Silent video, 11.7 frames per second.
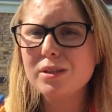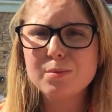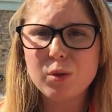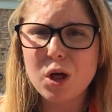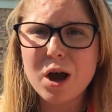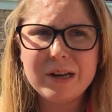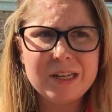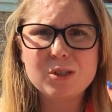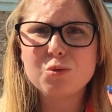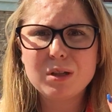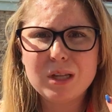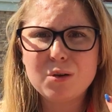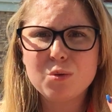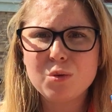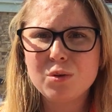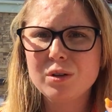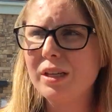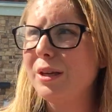He's blonde, he's really
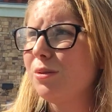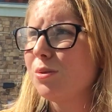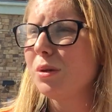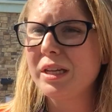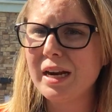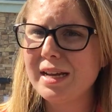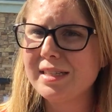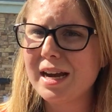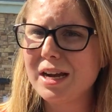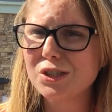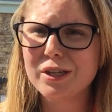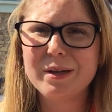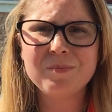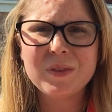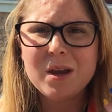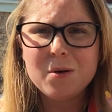cool, he was really nice actually.